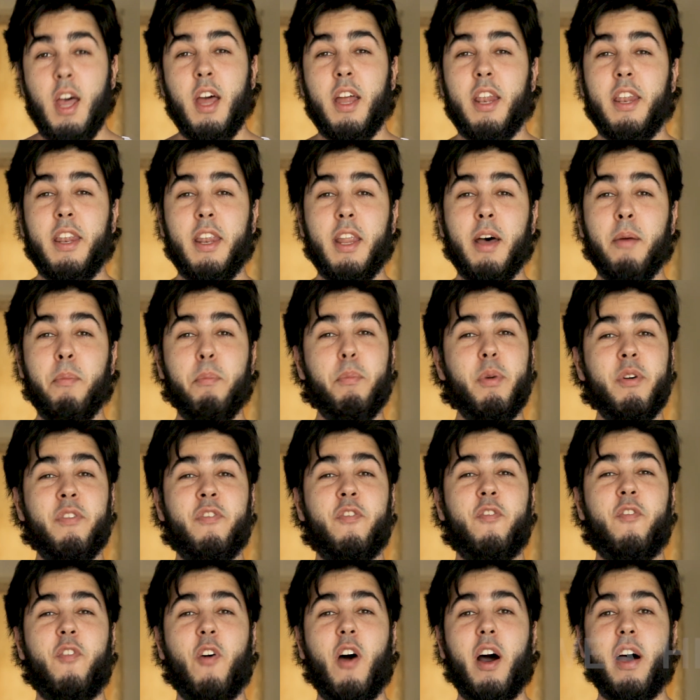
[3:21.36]
Number
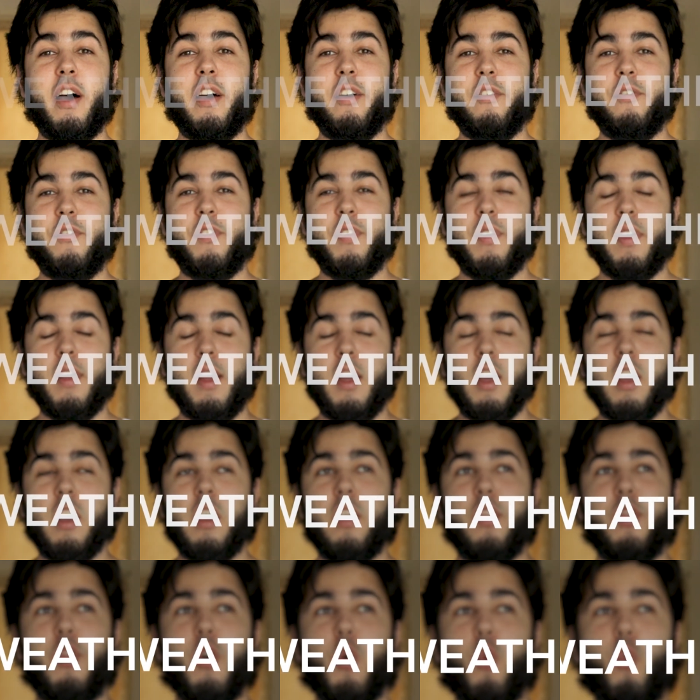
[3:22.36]
5,
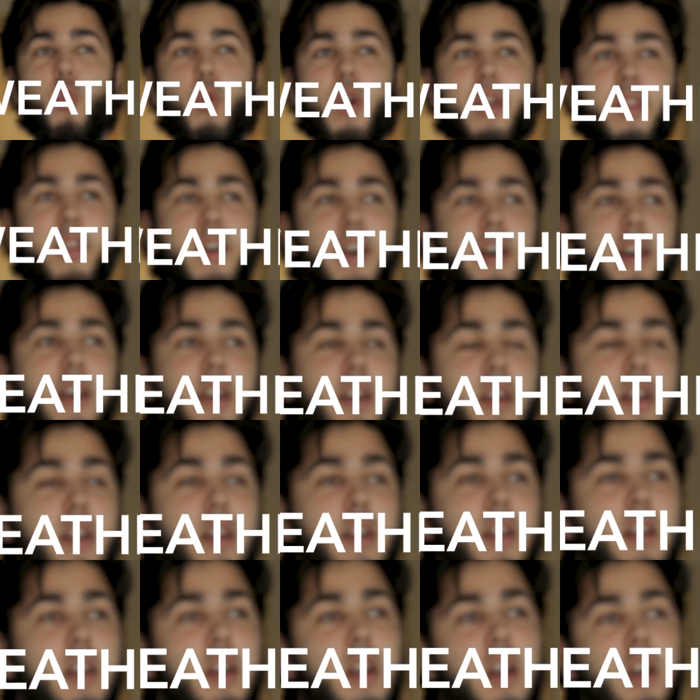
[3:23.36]
the weather.
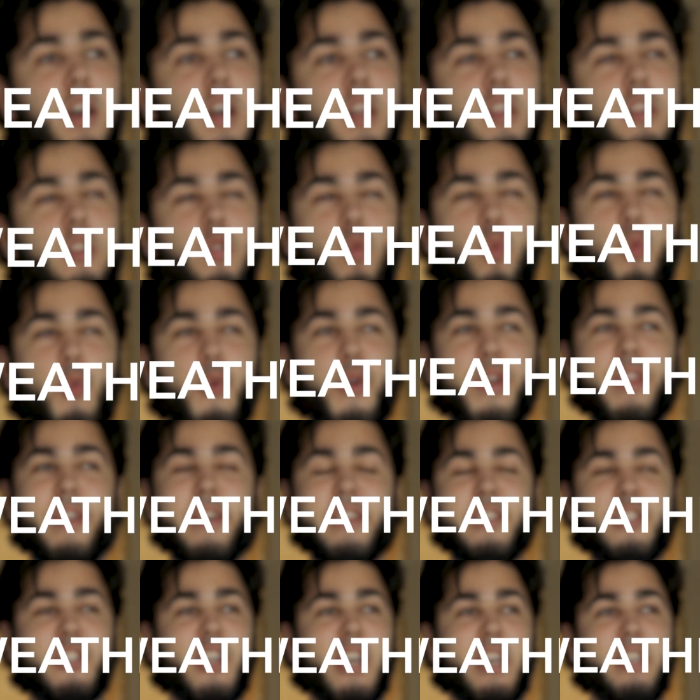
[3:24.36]
The
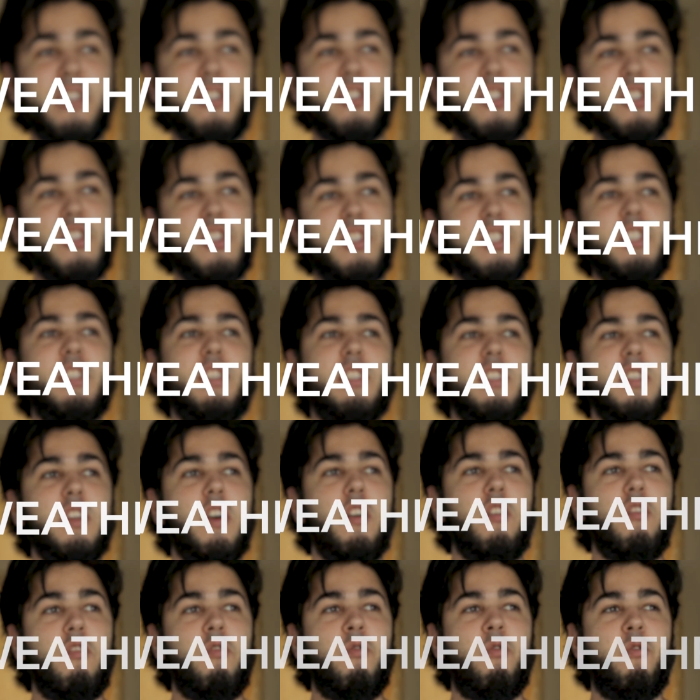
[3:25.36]
weather
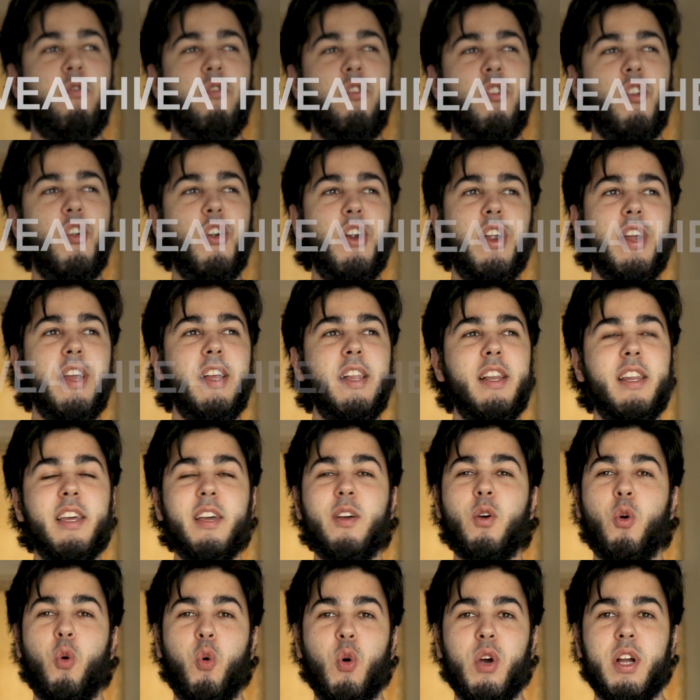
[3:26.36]
changes
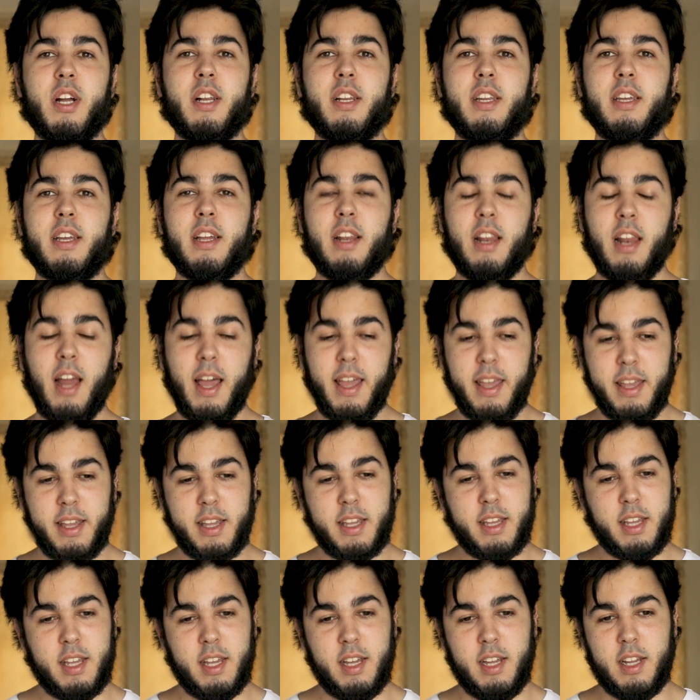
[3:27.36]
really quickly.
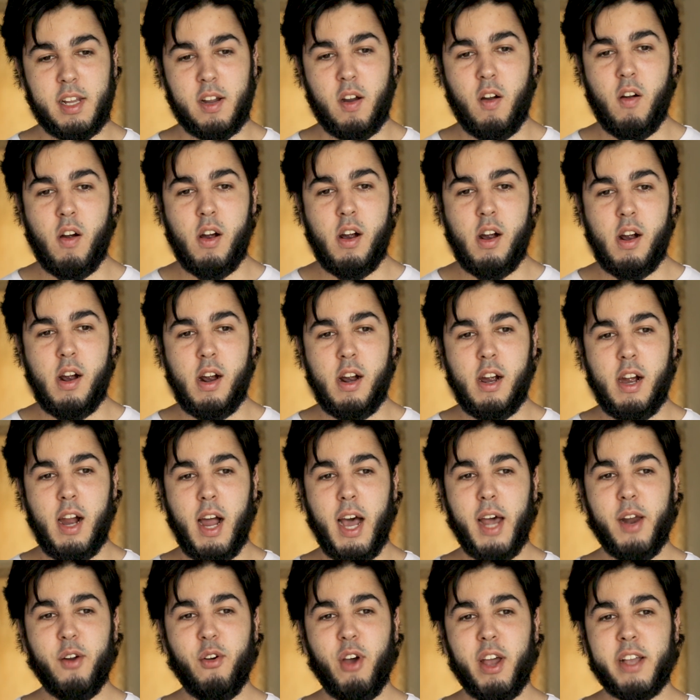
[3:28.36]
Like,
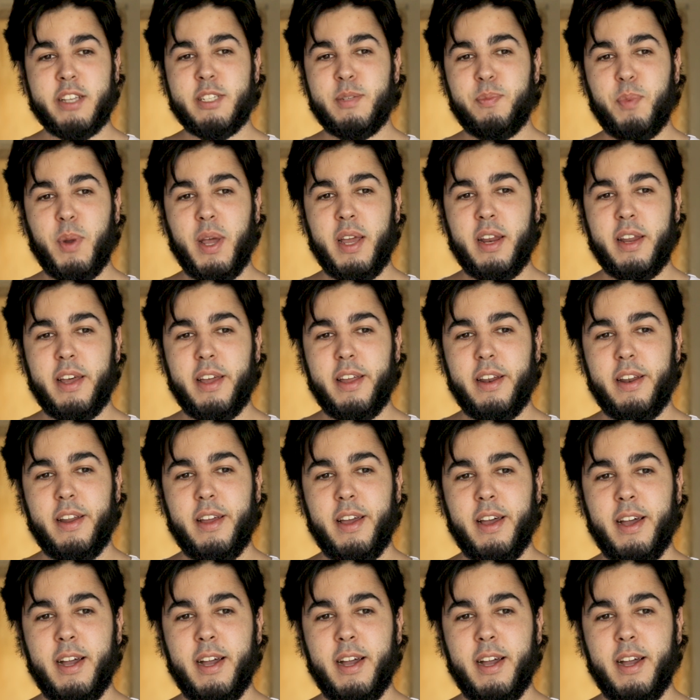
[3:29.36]
how do I explain it?